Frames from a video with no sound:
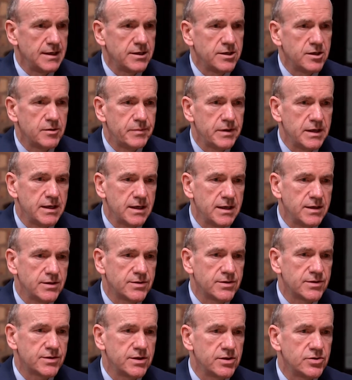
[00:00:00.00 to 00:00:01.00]
you're beginning
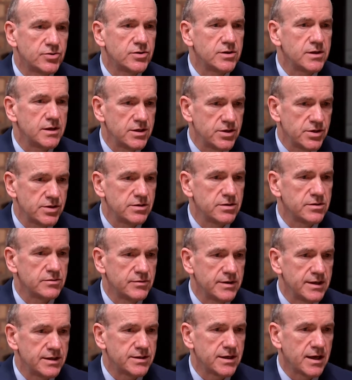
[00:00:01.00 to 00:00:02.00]
to see traditional
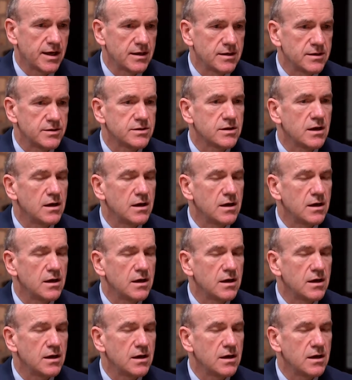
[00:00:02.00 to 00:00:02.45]
retailers